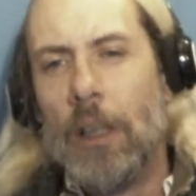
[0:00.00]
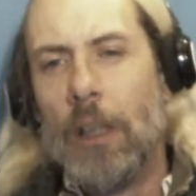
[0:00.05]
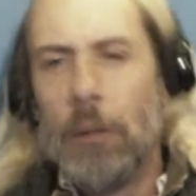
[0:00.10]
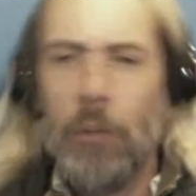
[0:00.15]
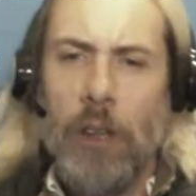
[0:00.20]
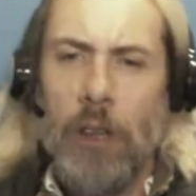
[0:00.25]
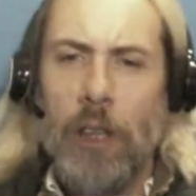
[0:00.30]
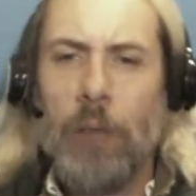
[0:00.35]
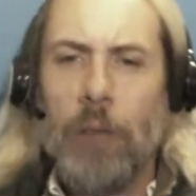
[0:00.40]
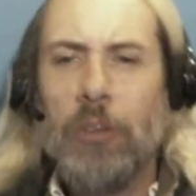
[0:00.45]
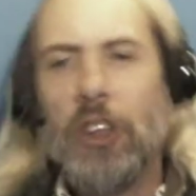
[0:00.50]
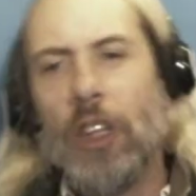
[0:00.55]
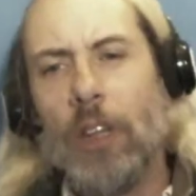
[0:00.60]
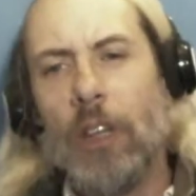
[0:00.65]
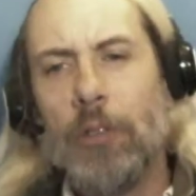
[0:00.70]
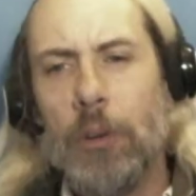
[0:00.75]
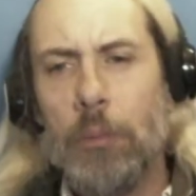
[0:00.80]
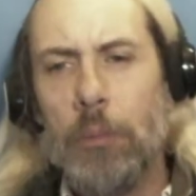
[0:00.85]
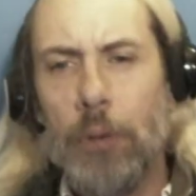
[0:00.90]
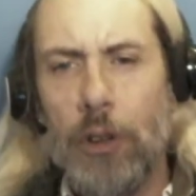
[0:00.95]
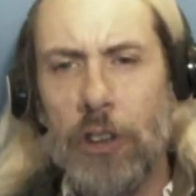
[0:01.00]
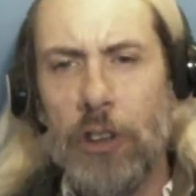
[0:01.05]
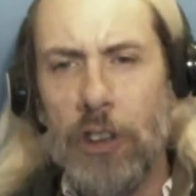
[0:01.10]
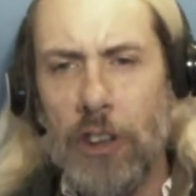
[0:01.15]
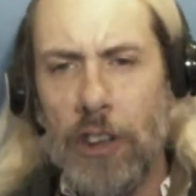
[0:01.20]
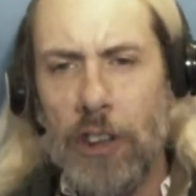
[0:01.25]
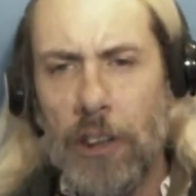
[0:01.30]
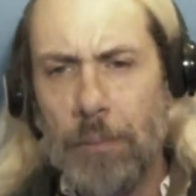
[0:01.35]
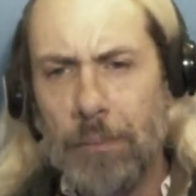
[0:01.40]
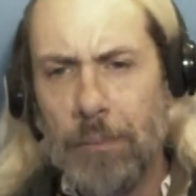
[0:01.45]
My name's Kevin Putz
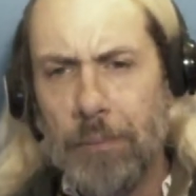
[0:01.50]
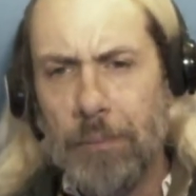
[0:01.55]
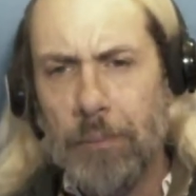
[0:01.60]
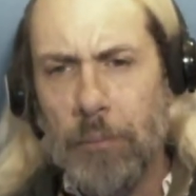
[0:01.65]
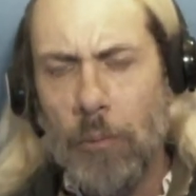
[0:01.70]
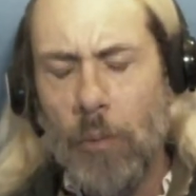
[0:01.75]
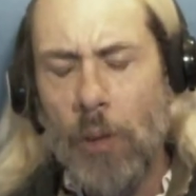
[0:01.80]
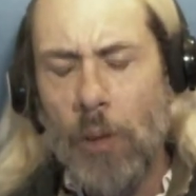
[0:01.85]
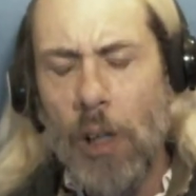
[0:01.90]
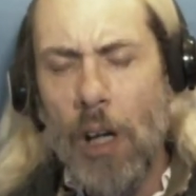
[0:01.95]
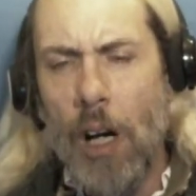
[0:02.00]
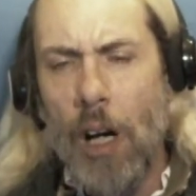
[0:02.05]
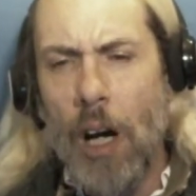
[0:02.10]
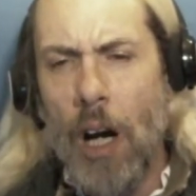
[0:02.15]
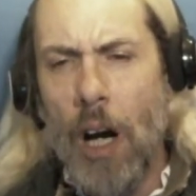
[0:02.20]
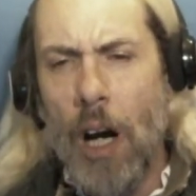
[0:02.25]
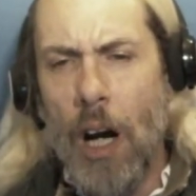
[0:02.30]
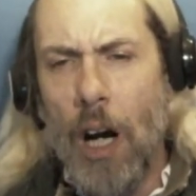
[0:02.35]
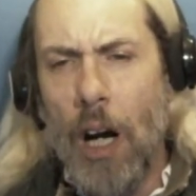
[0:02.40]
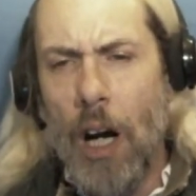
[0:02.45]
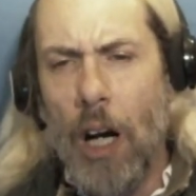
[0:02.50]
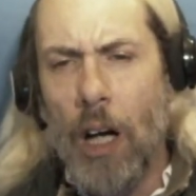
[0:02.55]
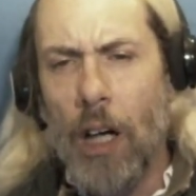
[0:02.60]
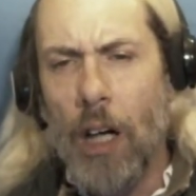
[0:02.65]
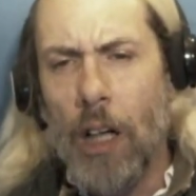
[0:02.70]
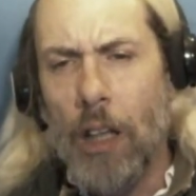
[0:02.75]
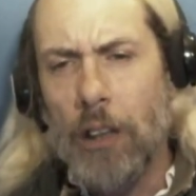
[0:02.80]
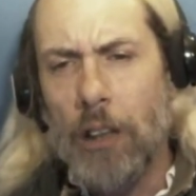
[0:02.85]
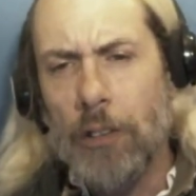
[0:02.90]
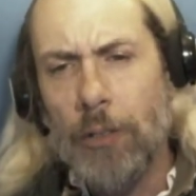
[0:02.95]
here.
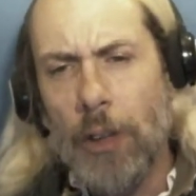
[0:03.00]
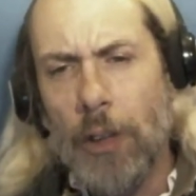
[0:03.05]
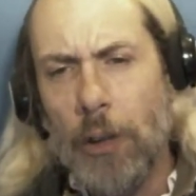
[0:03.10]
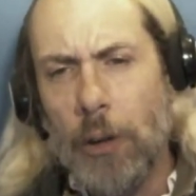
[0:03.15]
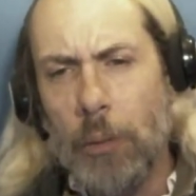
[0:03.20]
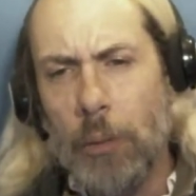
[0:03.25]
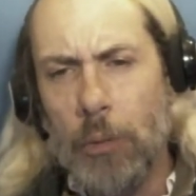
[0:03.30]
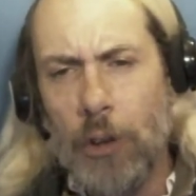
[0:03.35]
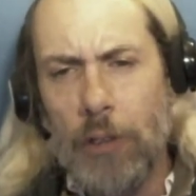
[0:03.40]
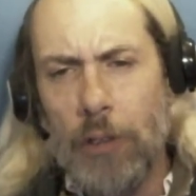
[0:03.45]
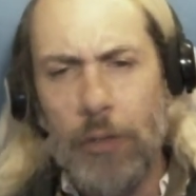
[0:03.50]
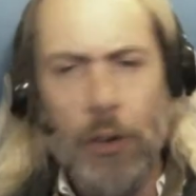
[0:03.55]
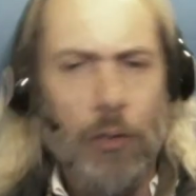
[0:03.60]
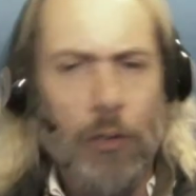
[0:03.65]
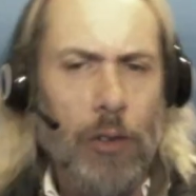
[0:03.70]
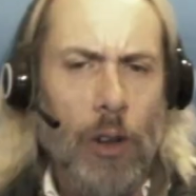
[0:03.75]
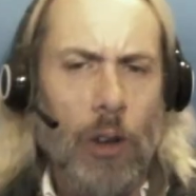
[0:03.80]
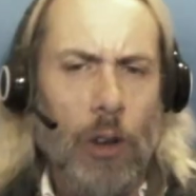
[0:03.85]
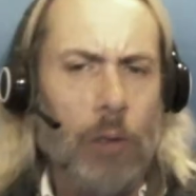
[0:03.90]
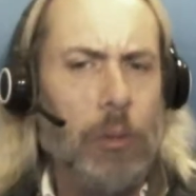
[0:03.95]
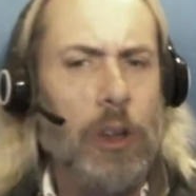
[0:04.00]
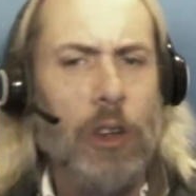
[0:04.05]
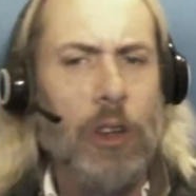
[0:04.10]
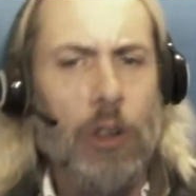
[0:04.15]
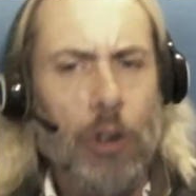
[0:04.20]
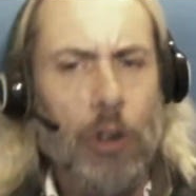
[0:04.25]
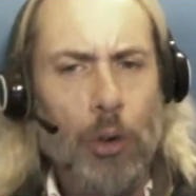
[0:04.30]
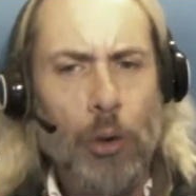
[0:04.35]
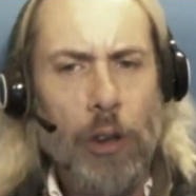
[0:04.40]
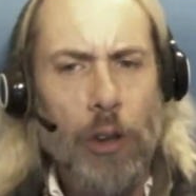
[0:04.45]
A number of you follow me on
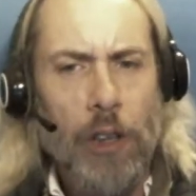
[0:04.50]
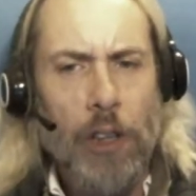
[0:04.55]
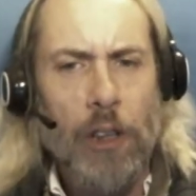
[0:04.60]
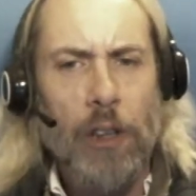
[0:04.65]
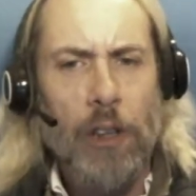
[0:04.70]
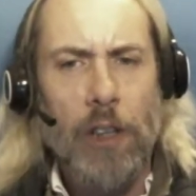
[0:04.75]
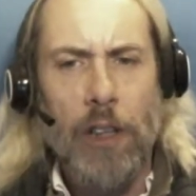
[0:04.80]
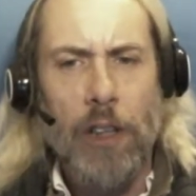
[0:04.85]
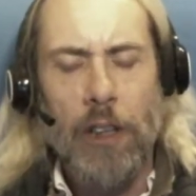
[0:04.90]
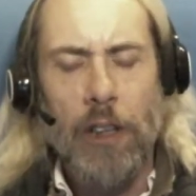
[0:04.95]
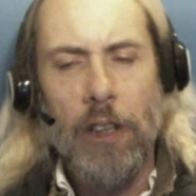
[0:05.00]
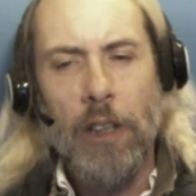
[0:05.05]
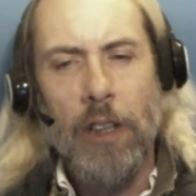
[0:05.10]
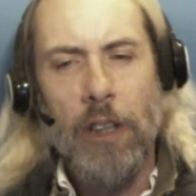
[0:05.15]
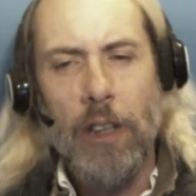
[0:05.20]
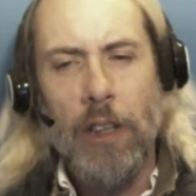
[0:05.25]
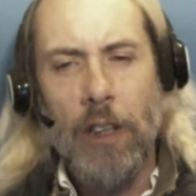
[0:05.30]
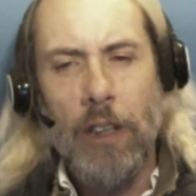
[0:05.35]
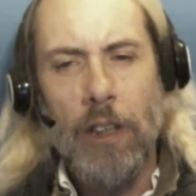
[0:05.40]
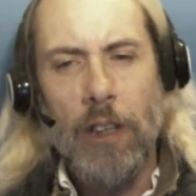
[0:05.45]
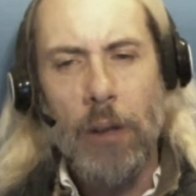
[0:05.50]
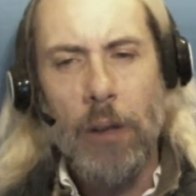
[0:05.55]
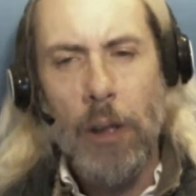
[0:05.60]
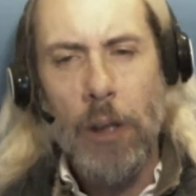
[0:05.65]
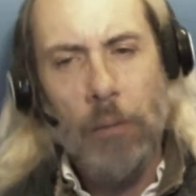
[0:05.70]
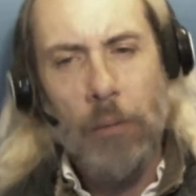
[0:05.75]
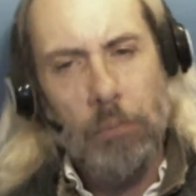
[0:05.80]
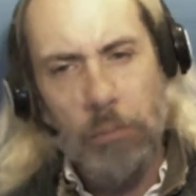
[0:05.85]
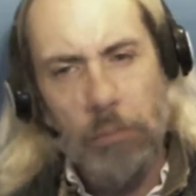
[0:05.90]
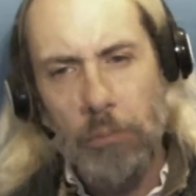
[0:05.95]
Twitter, and
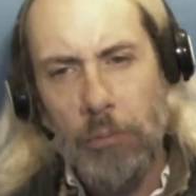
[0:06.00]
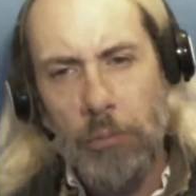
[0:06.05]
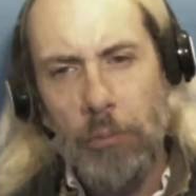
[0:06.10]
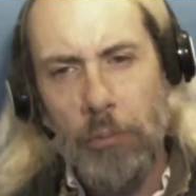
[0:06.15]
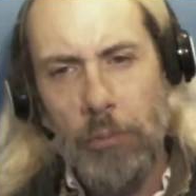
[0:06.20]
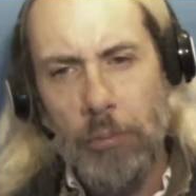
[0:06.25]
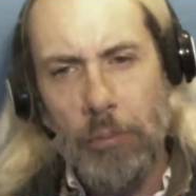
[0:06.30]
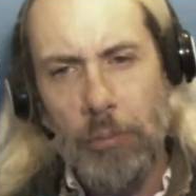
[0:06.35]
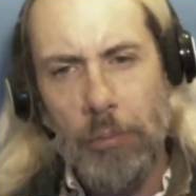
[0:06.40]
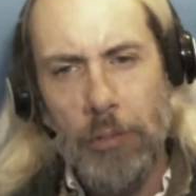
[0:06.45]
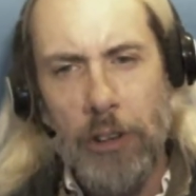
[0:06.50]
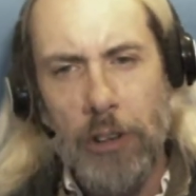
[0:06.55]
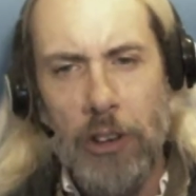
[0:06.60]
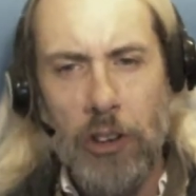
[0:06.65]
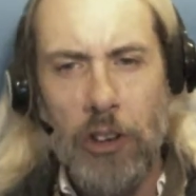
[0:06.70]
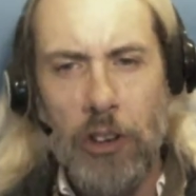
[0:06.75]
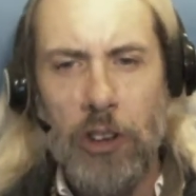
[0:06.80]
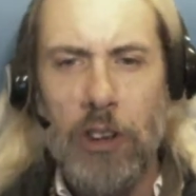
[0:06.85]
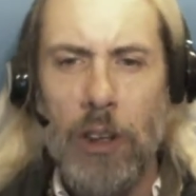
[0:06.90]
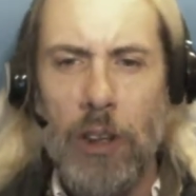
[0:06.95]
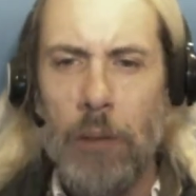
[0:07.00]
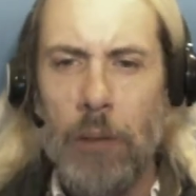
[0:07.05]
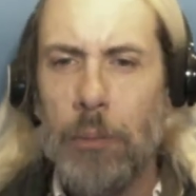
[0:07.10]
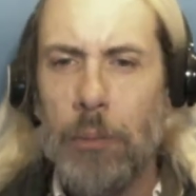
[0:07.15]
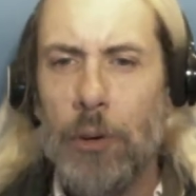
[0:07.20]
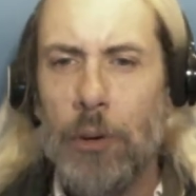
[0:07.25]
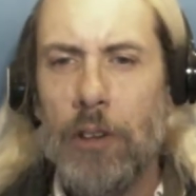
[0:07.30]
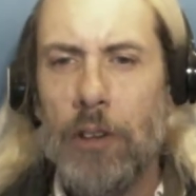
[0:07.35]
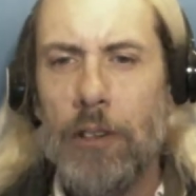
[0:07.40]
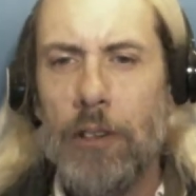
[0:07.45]
guess it's time to
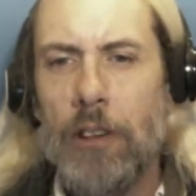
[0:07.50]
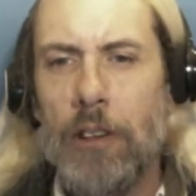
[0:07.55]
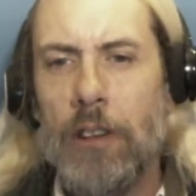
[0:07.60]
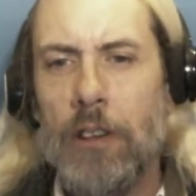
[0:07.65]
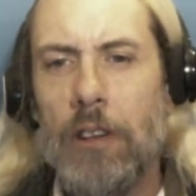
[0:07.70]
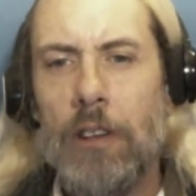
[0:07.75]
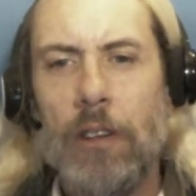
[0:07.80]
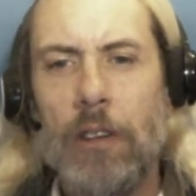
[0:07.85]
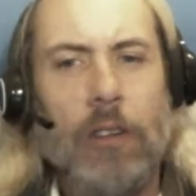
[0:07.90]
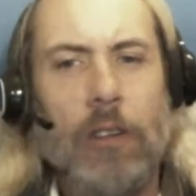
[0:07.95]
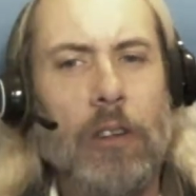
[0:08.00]
put the